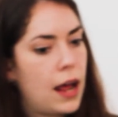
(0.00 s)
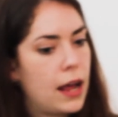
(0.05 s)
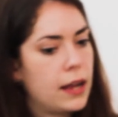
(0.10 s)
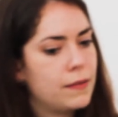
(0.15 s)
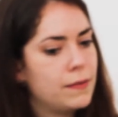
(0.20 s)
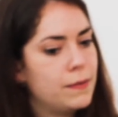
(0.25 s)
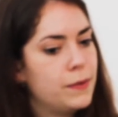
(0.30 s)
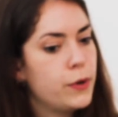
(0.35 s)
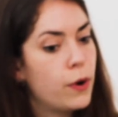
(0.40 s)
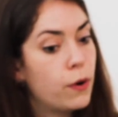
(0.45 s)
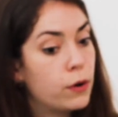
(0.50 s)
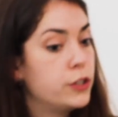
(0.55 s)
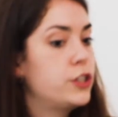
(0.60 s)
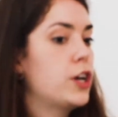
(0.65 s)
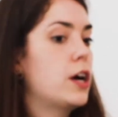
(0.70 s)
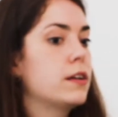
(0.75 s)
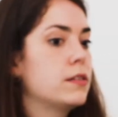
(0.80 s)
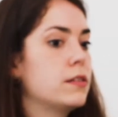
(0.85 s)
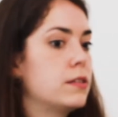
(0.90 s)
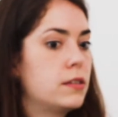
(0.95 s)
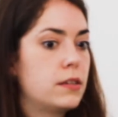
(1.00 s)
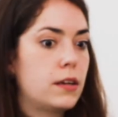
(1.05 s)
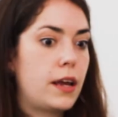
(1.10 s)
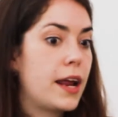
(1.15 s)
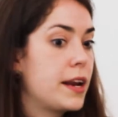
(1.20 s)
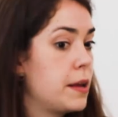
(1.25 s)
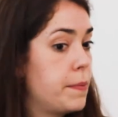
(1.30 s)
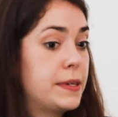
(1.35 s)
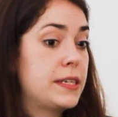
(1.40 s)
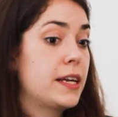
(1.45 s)
not just
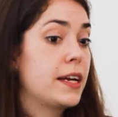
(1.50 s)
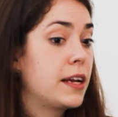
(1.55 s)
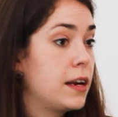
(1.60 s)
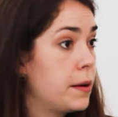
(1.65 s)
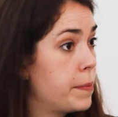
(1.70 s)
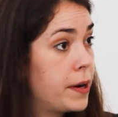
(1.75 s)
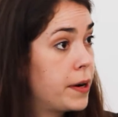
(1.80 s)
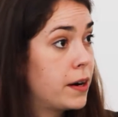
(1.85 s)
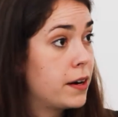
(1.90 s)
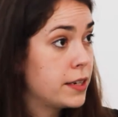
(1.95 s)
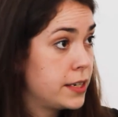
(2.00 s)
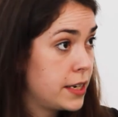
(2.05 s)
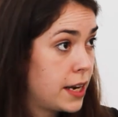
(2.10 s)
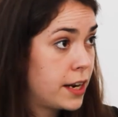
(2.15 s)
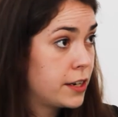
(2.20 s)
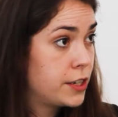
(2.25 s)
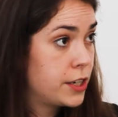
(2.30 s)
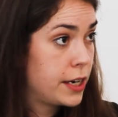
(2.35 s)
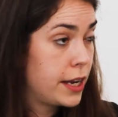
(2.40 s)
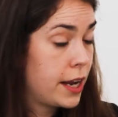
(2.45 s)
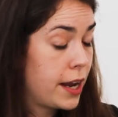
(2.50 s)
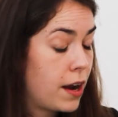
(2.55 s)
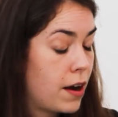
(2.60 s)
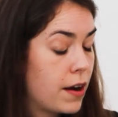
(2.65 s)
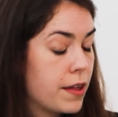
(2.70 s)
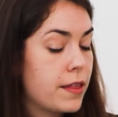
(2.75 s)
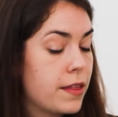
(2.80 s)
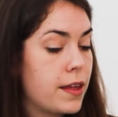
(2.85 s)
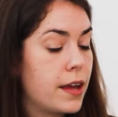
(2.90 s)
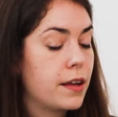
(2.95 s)
any particular party actually, I
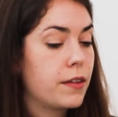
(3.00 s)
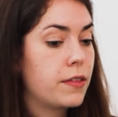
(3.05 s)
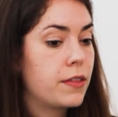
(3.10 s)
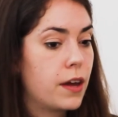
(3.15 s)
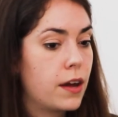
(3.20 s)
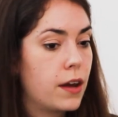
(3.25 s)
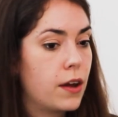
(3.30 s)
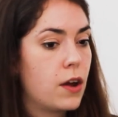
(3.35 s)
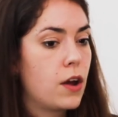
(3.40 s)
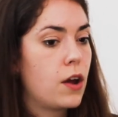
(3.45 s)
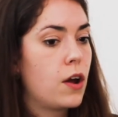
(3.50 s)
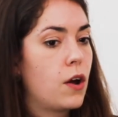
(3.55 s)
think that